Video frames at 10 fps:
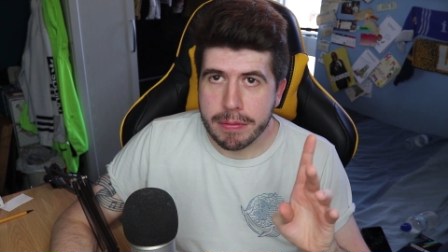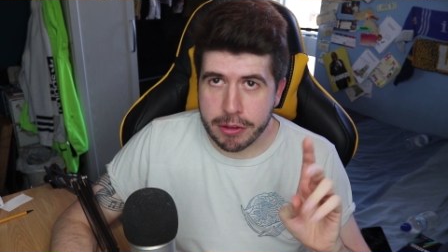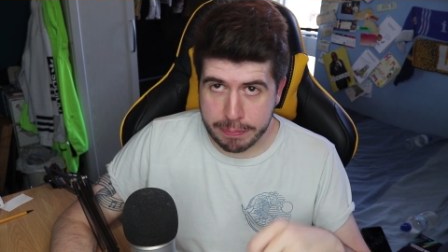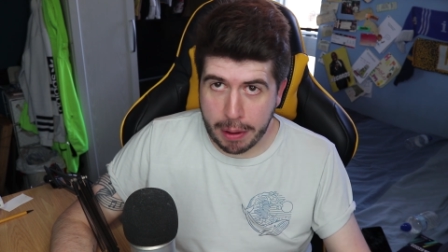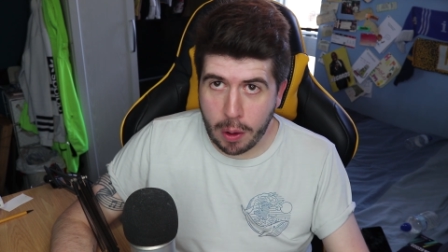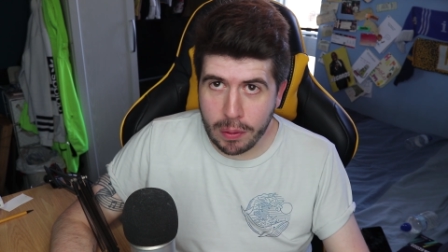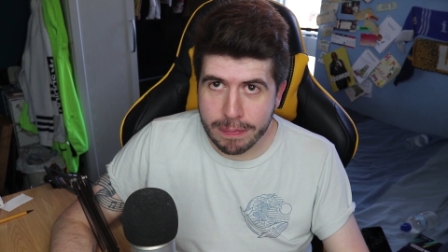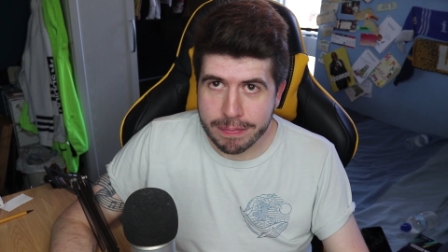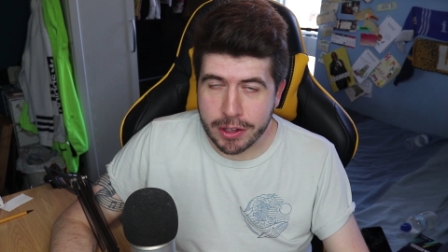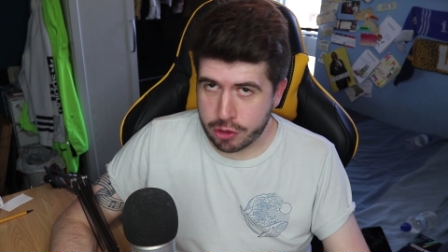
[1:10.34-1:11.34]
There's a poll,
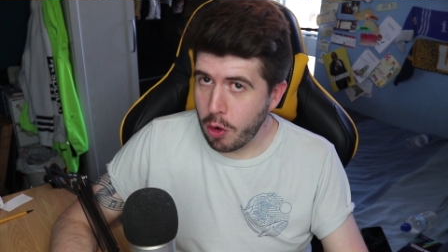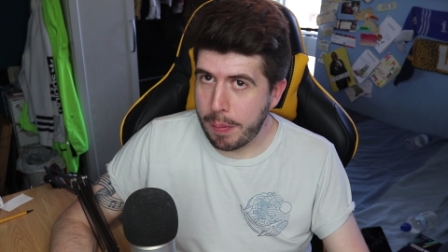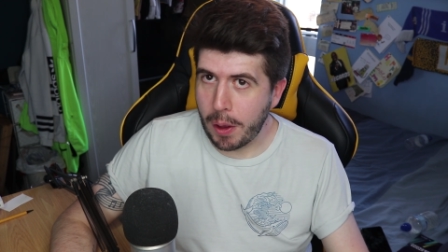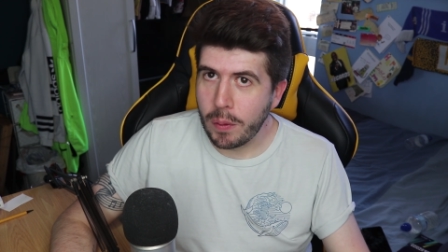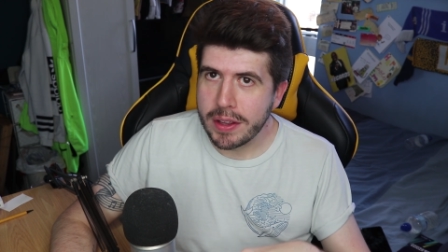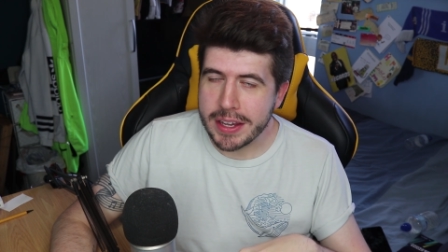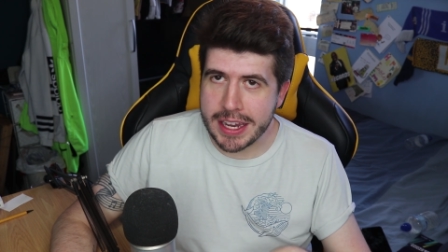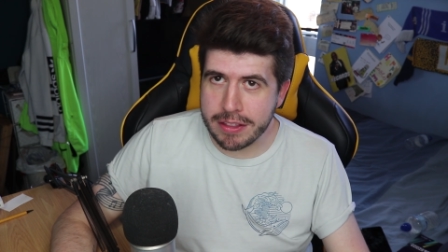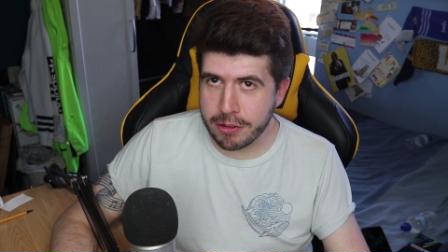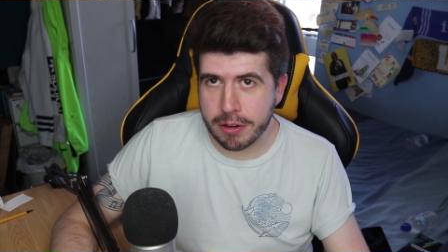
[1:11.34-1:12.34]
a straw poll,
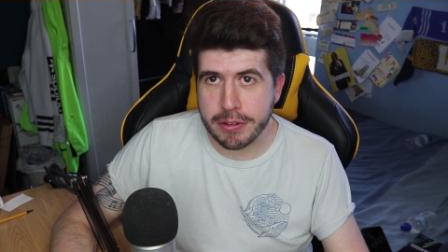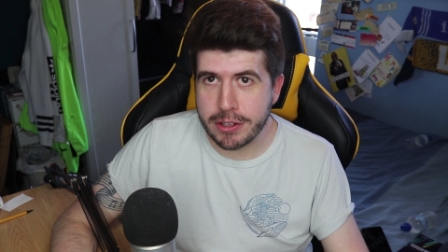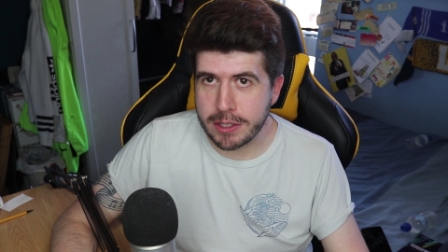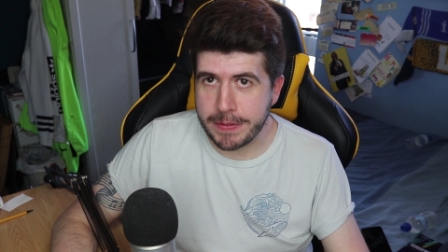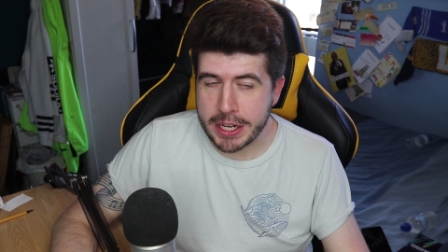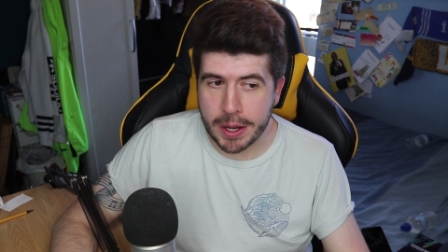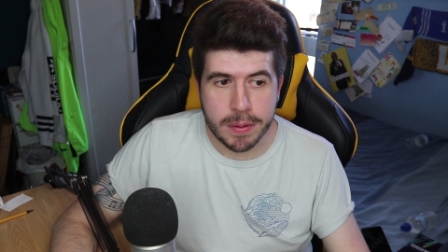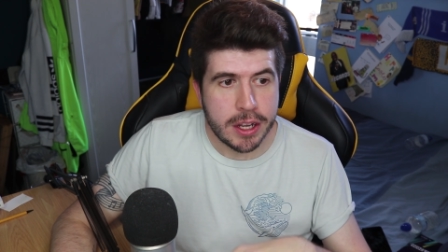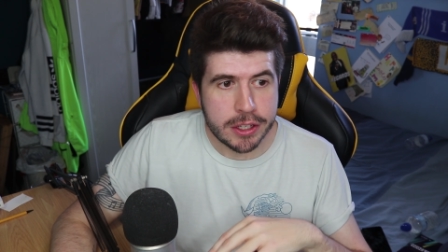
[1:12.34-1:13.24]
in the description to this video.